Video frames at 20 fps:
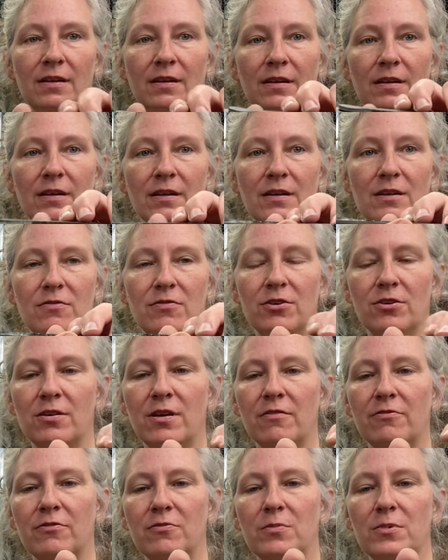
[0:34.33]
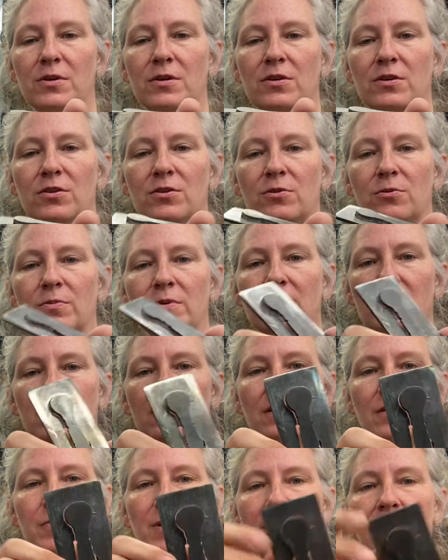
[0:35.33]
If you're not familiar with
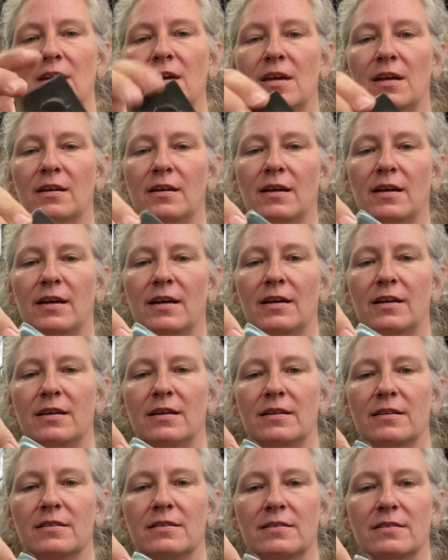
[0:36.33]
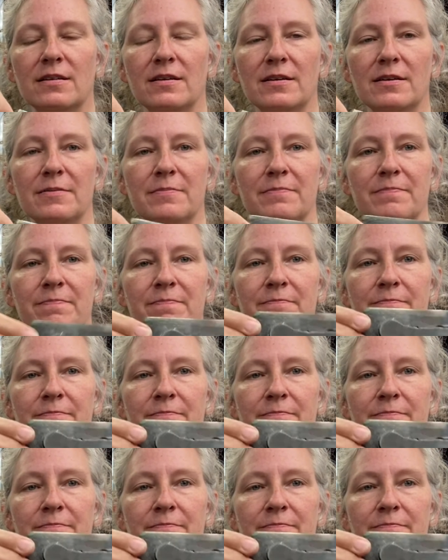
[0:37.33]
a pancake die, it's a